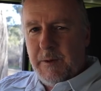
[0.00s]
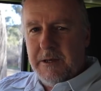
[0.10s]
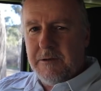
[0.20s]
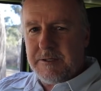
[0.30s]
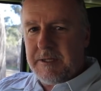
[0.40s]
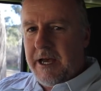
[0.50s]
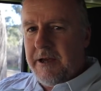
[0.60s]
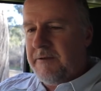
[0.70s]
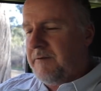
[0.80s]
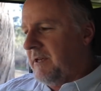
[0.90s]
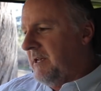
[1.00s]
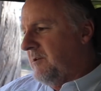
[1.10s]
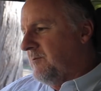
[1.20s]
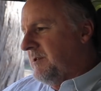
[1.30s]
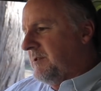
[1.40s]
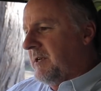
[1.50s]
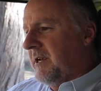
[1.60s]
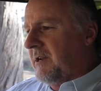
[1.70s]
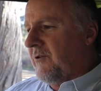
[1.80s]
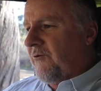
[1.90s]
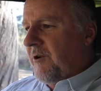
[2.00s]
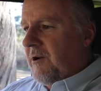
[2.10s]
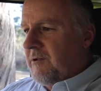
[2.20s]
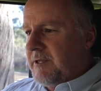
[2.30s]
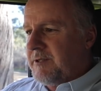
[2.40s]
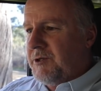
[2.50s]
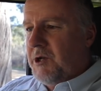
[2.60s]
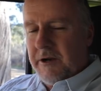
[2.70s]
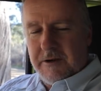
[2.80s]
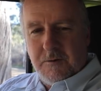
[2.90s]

hills though, the hill descent control is not